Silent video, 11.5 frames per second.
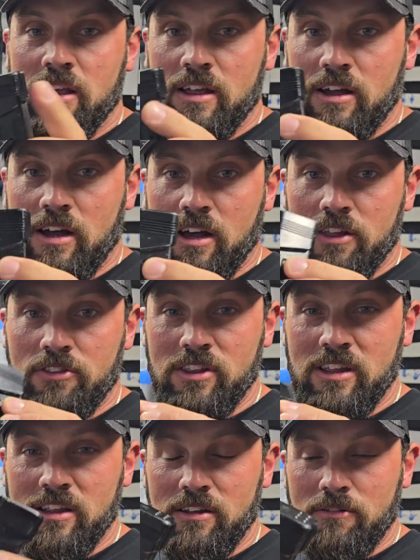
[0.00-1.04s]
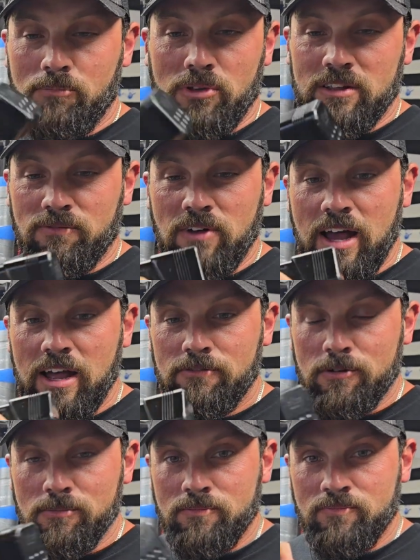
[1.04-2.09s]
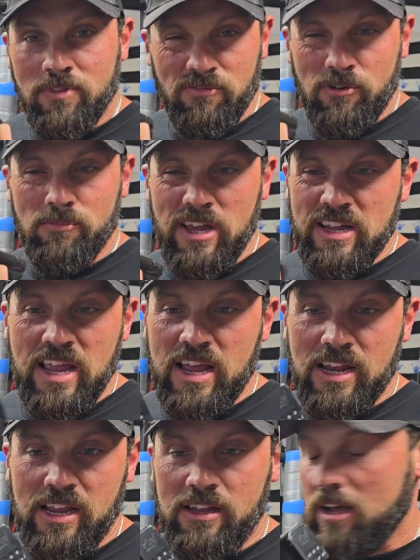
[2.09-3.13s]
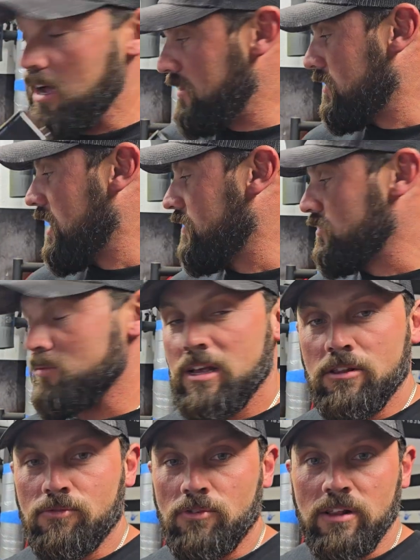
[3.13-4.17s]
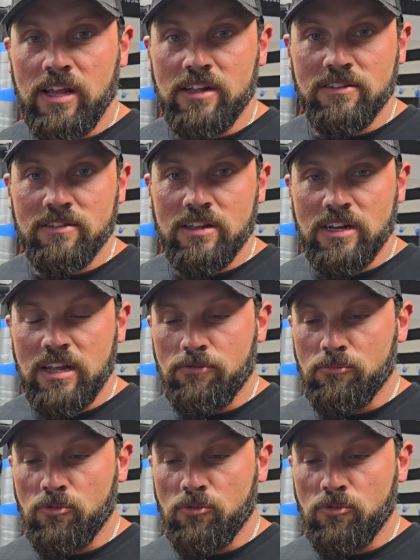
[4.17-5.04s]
the +5 from like Henning. I even have some Taylor Freelances that I get from